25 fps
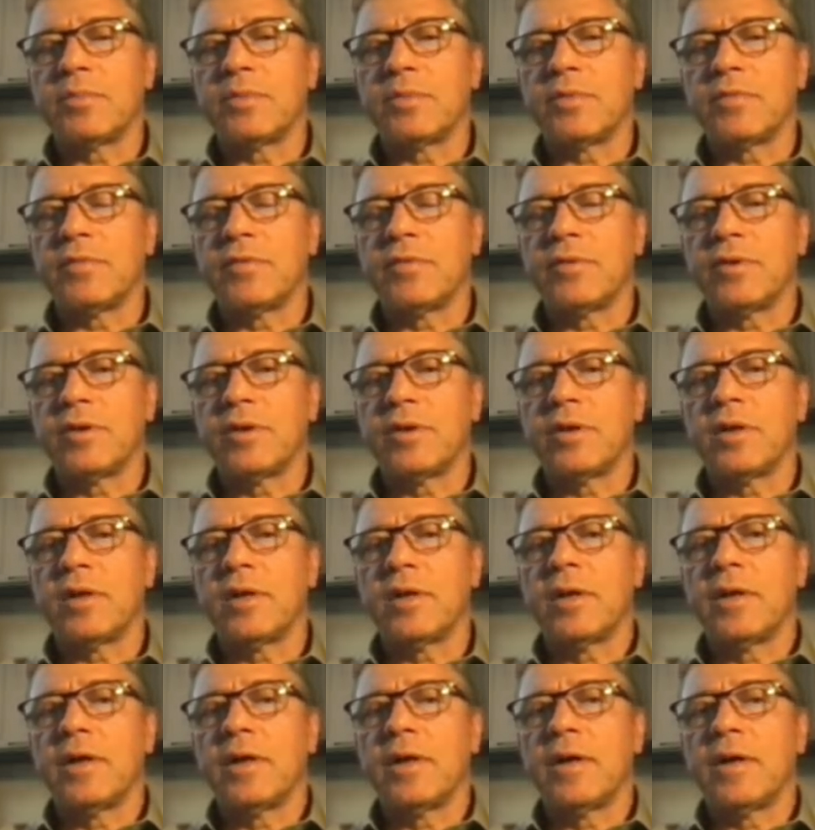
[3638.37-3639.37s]
prefer
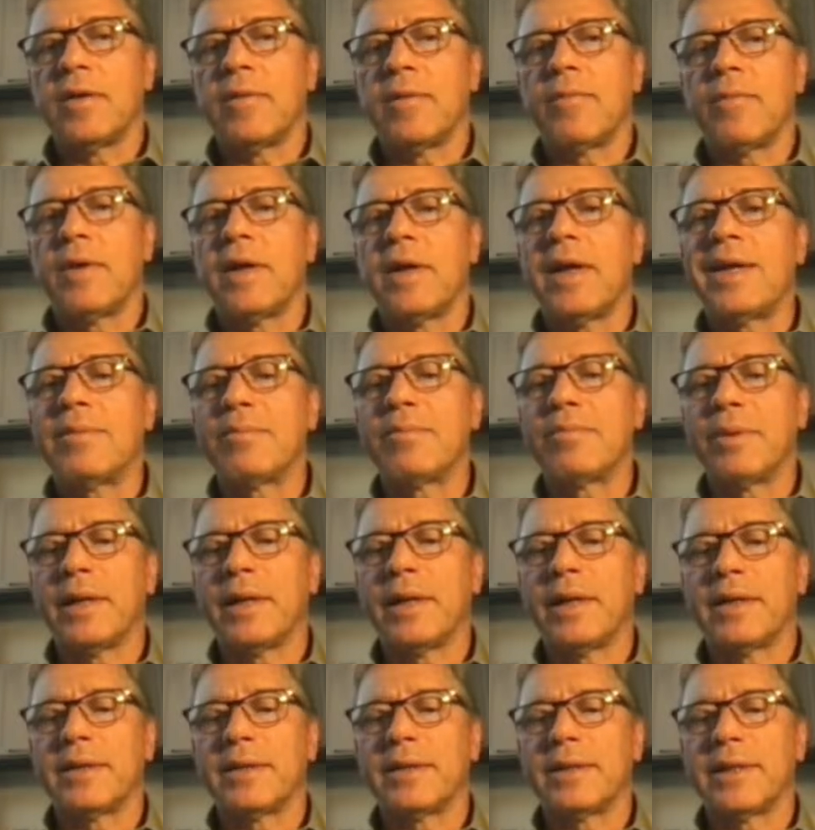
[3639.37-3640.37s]

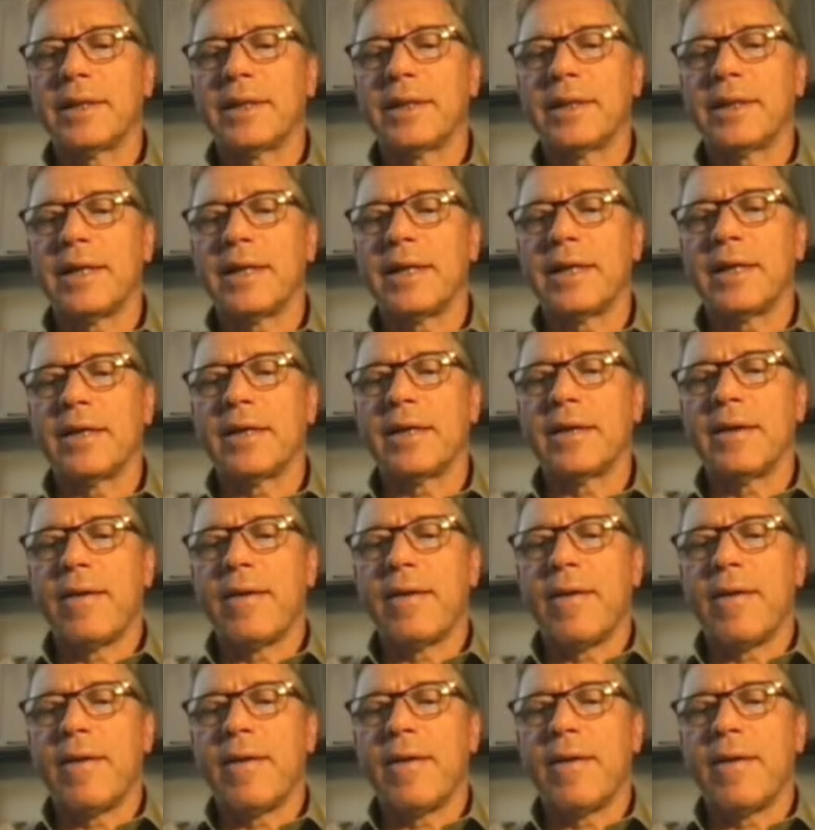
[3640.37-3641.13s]
in-plane technique,